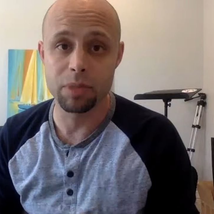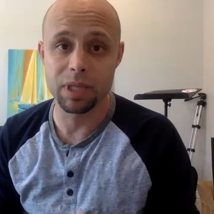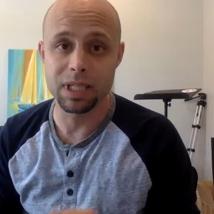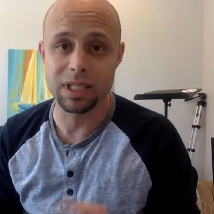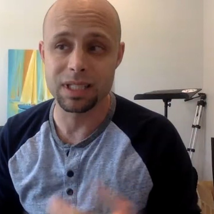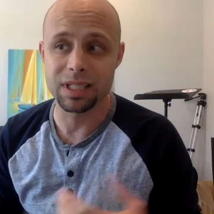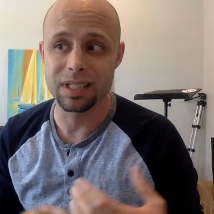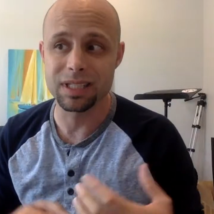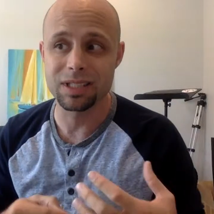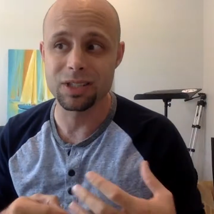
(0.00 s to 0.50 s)

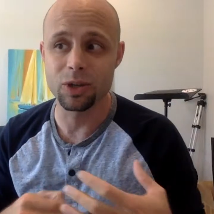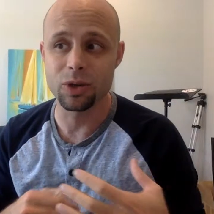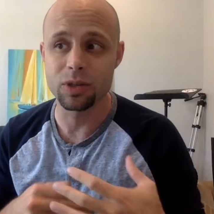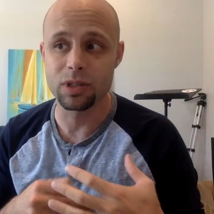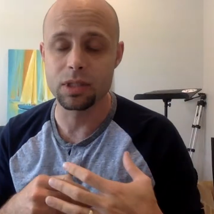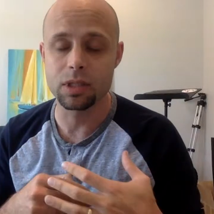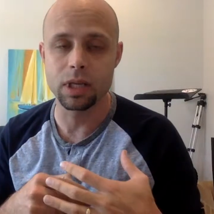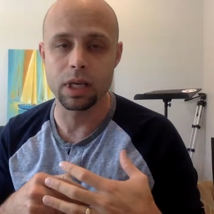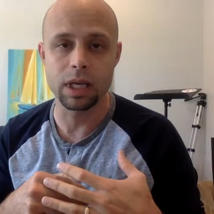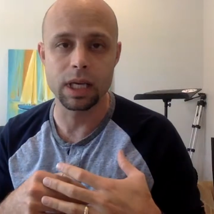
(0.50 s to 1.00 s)
business.
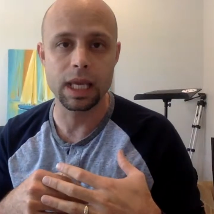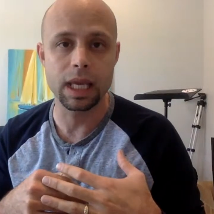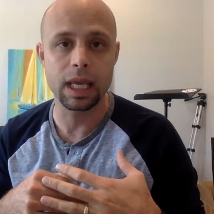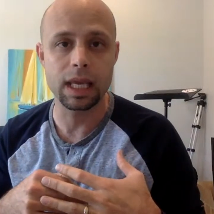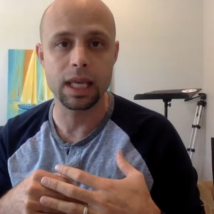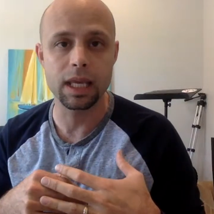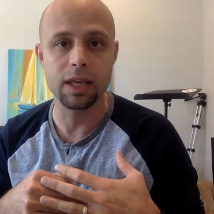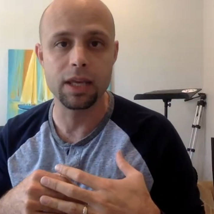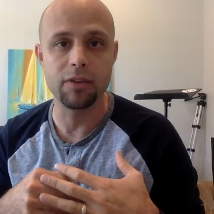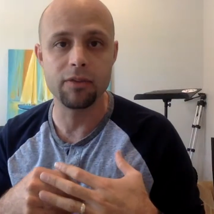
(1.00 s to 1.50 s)
So I
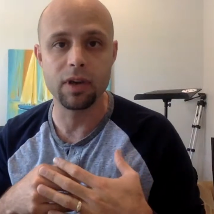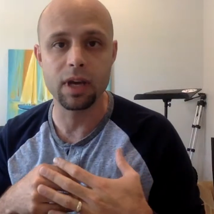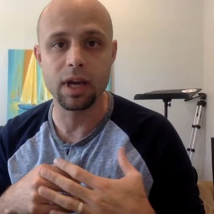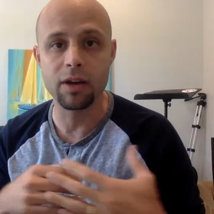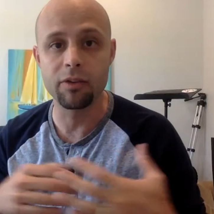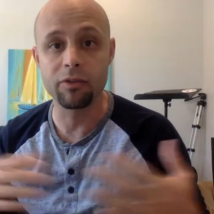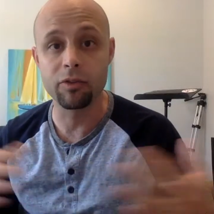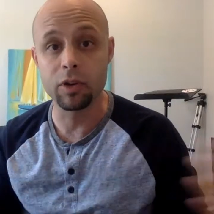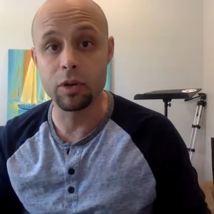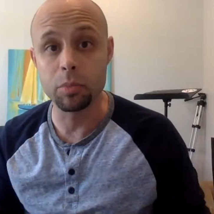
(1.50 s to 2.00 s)
can't give
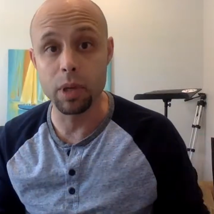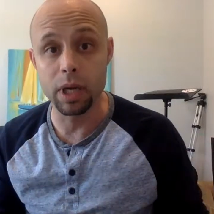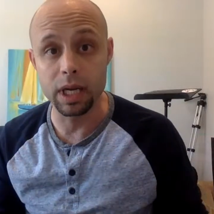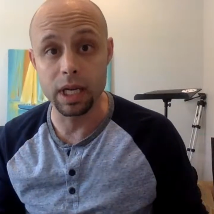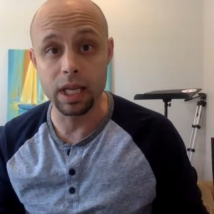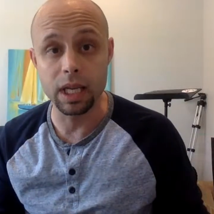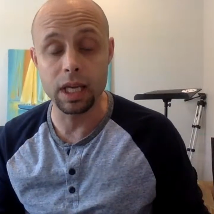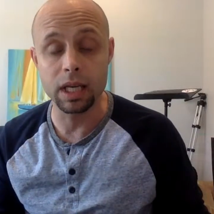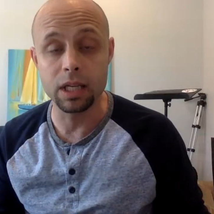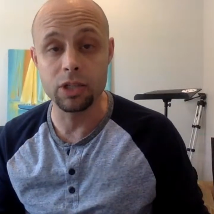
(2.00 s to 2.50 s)

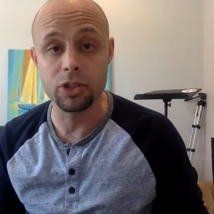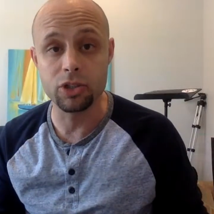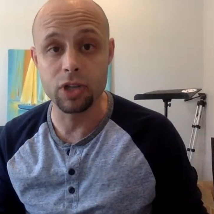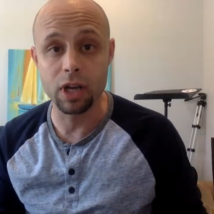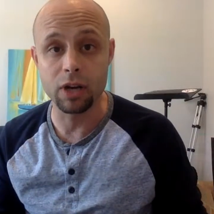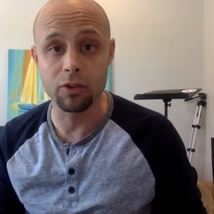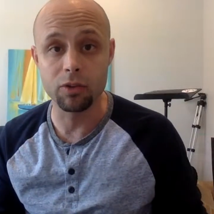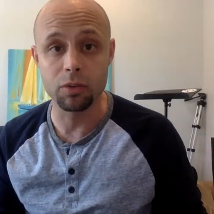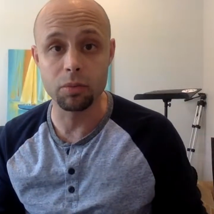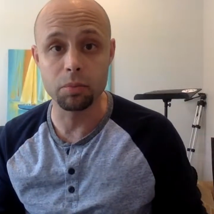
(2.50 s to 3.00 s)
everybody a
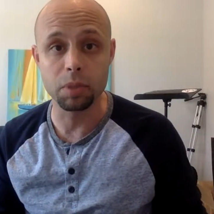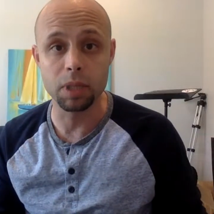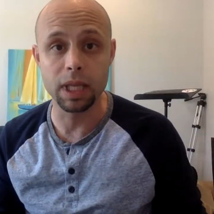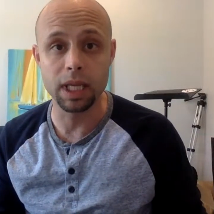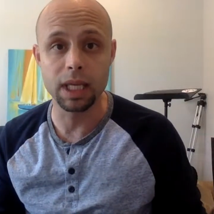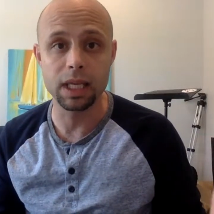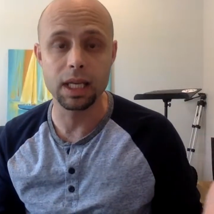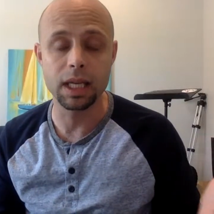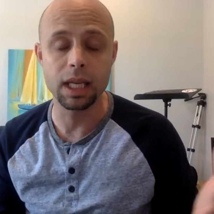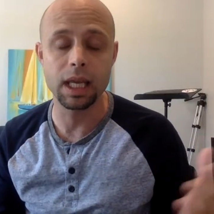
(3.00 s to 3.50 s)
general
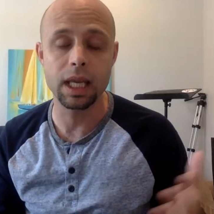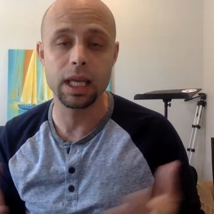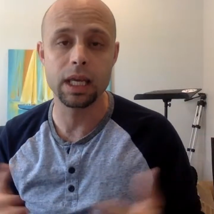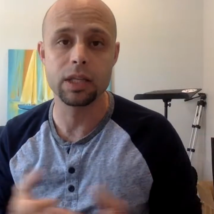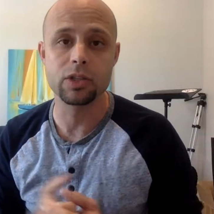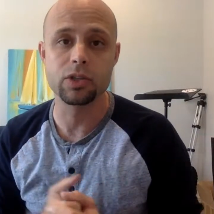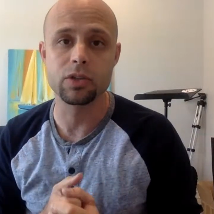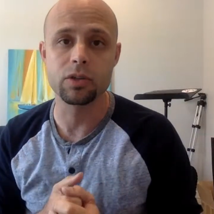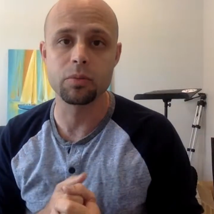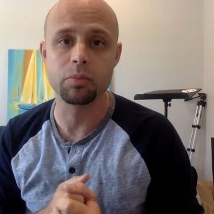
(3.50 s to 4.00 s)
blanket
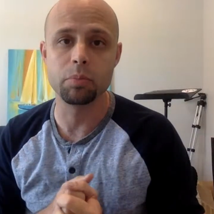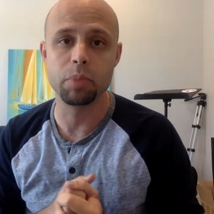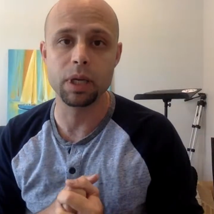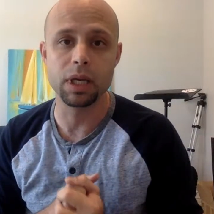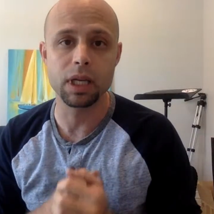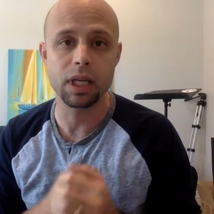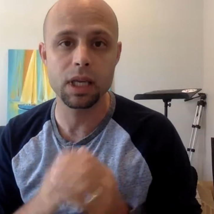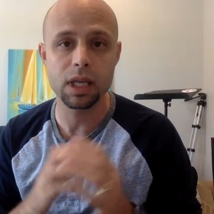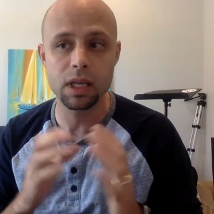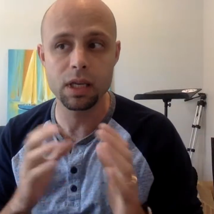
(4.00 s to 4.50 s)
answer,
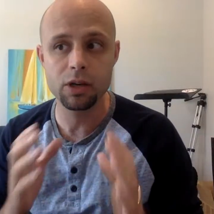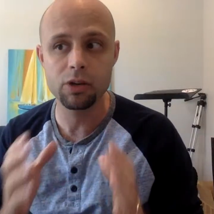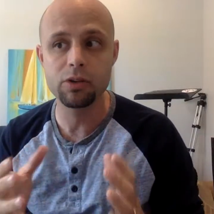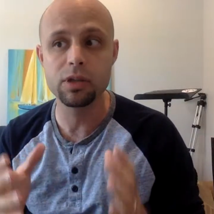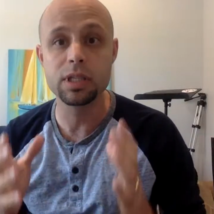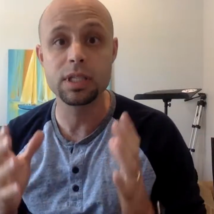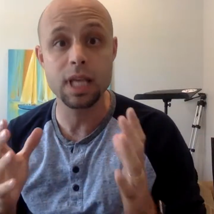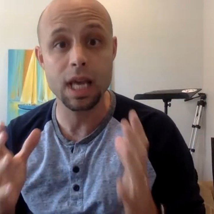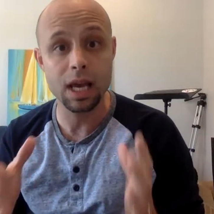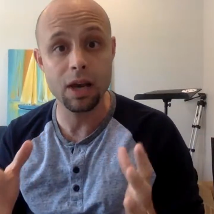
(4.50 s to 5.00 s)
but here
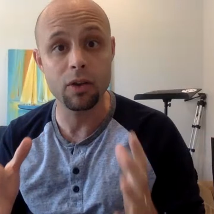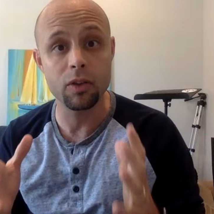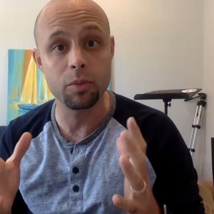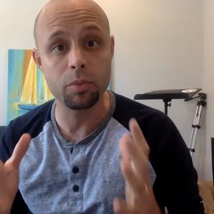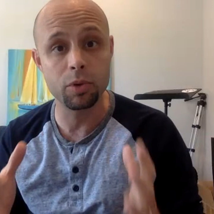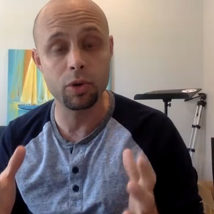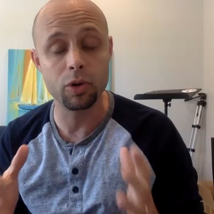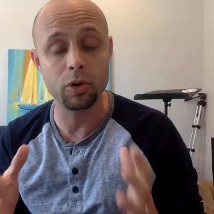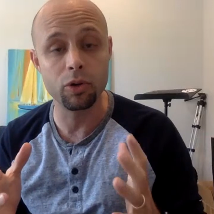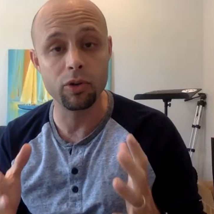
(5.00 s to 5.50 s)
is how the
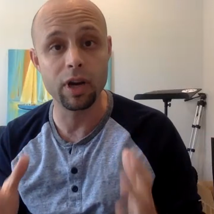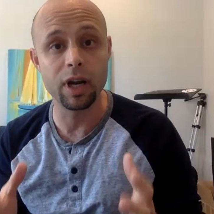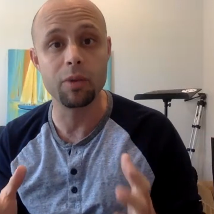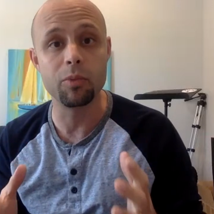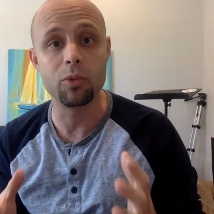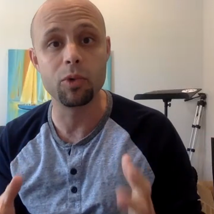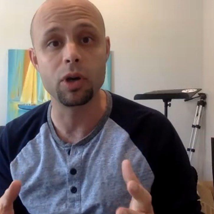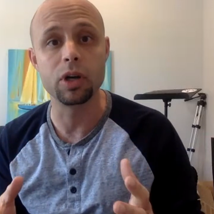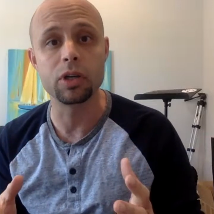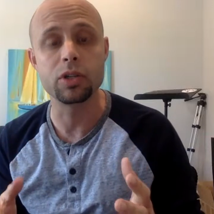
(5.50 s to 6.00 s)

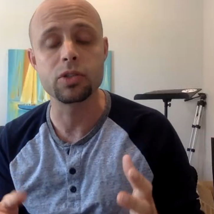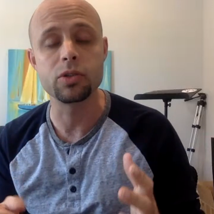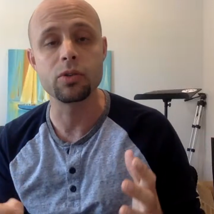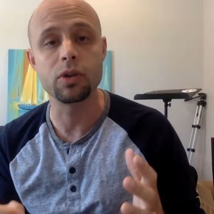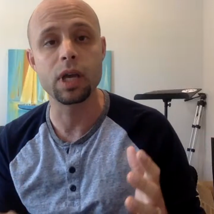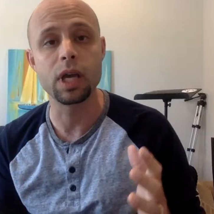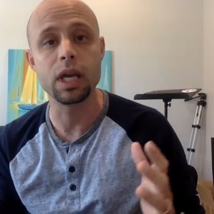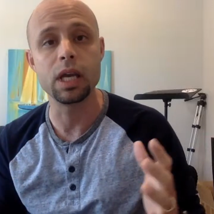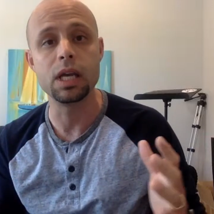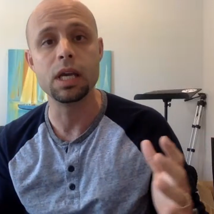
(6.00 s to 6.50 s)
program works,
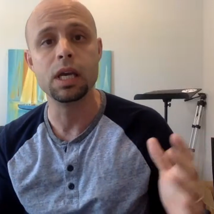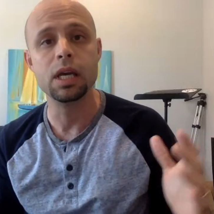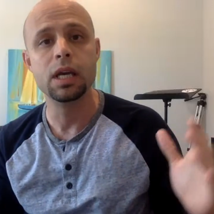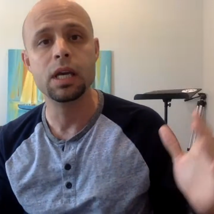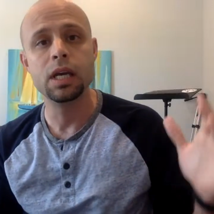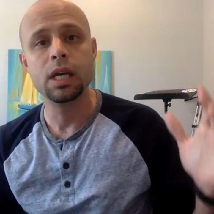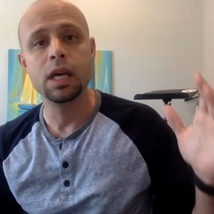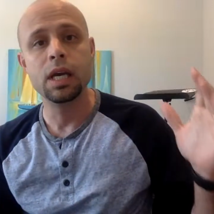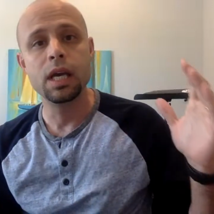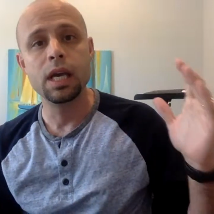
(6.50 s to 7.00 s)
okay?
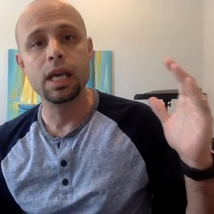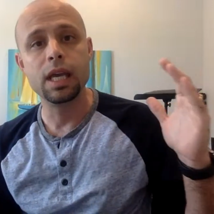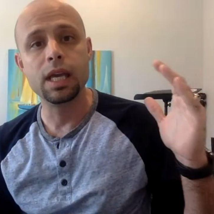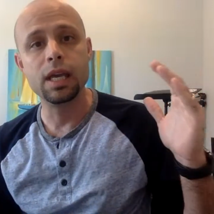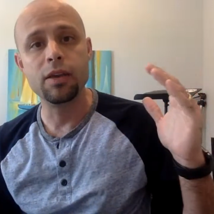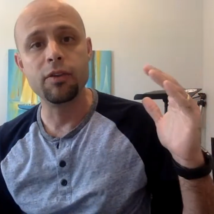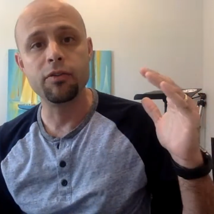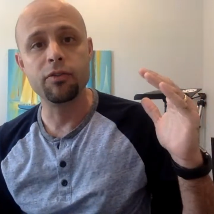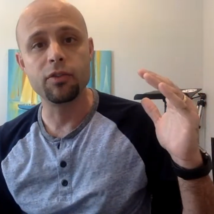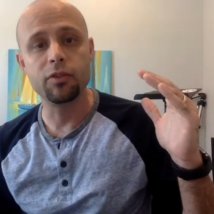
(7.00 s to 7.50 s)

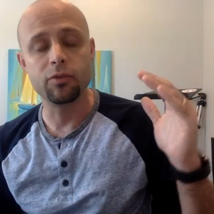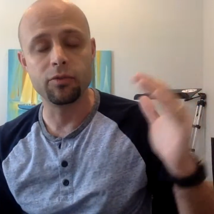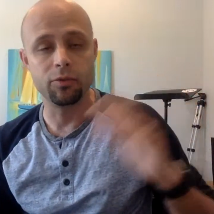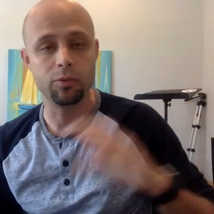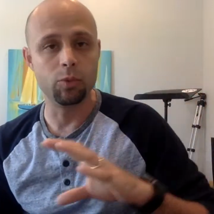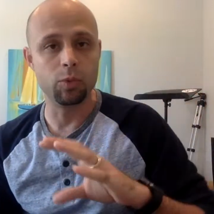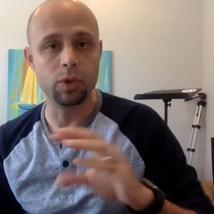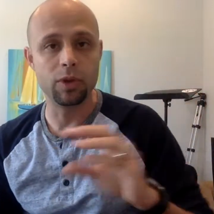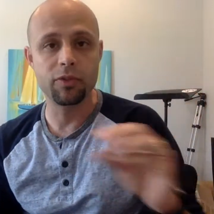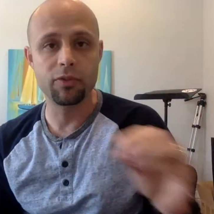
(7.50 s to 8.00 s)
If
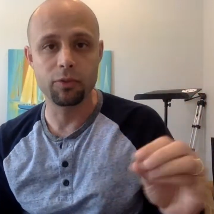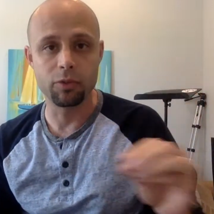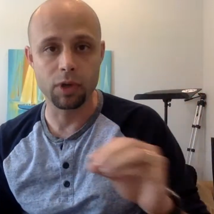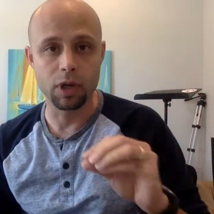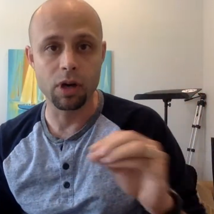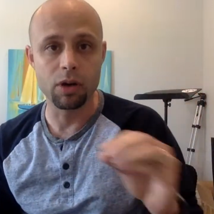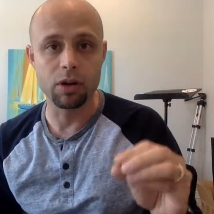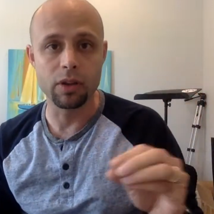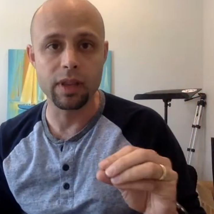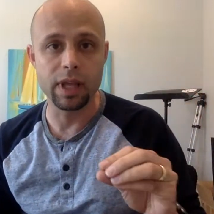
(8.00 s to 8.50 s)
with
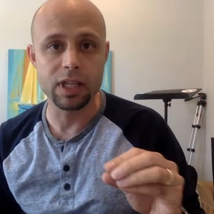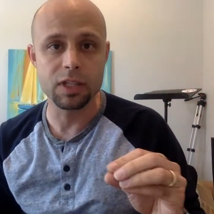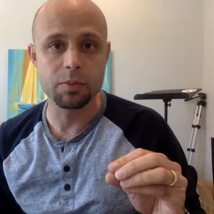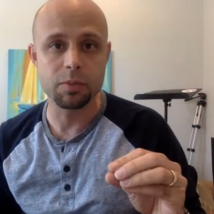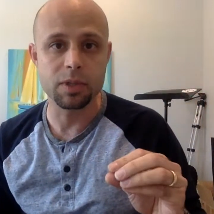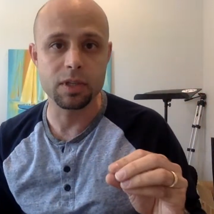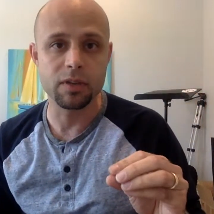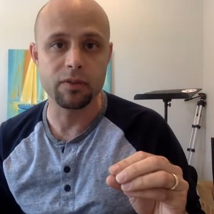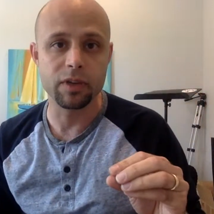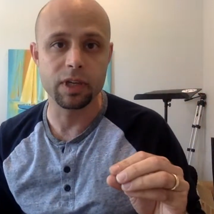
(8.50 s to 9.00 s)
regard to that
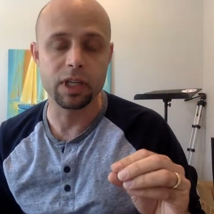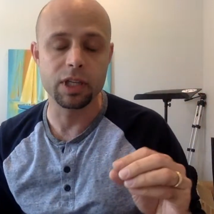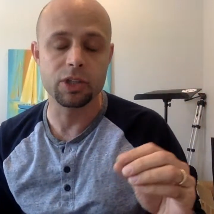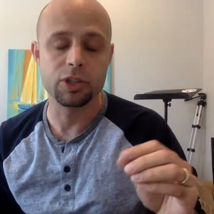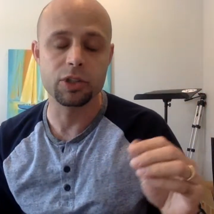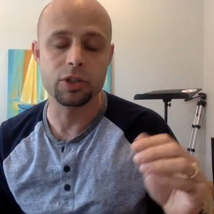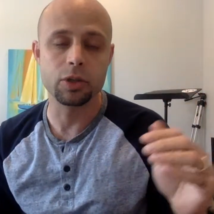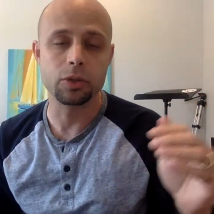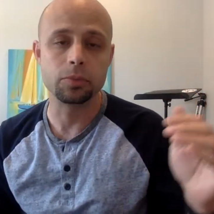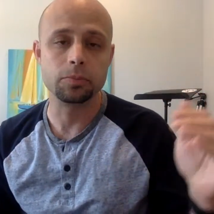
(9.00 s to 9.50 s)
specific
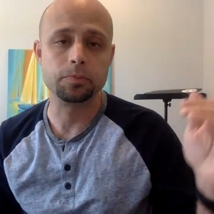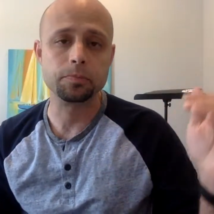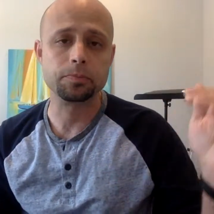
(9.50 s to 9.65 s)
issue,